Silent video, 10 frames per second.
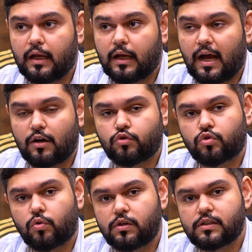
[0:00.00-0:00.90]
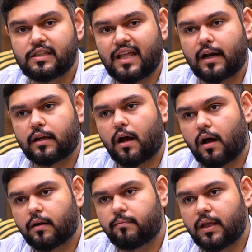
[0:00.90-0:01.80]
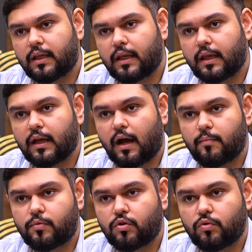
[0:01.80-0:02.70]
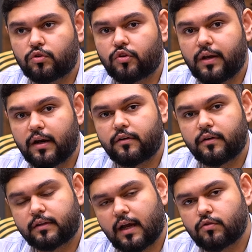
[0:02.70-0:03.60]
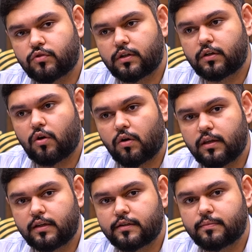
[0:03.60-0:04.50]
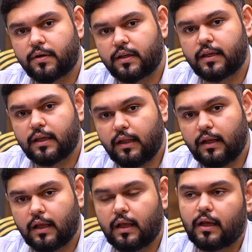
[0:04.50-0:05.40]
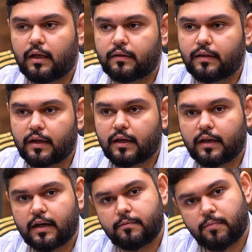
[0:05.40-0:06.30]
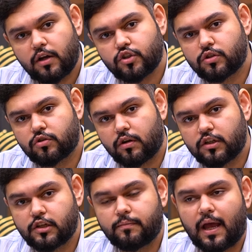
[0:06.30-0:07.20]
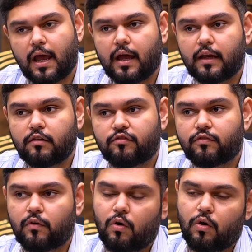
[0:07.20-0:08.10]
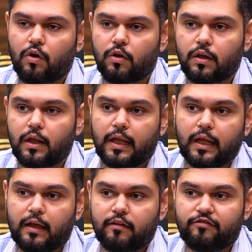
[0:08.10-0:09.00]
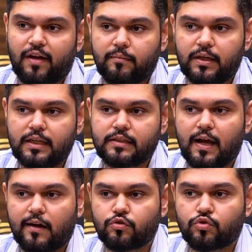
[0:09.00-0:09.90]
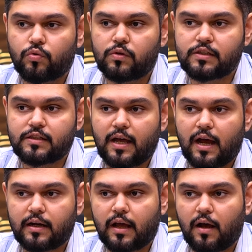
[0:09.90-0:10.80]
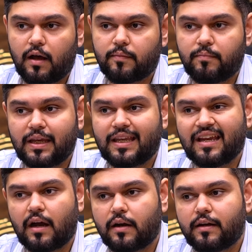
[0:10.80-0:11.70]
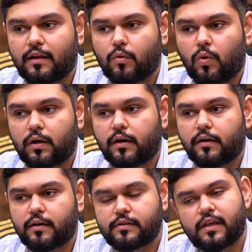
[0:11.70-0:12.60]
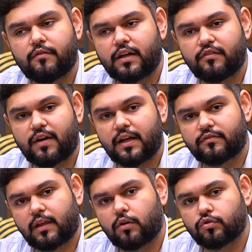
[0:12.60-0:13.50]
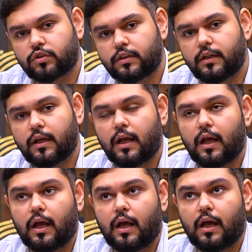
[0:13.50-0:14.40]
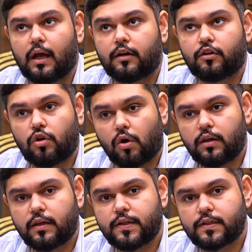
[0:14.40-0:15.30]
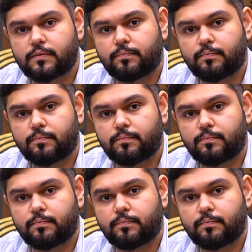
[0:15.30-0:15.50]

households that are making up to $300,000 per year, they're gonna get partial scholarship, and for families, households that are making under $175,000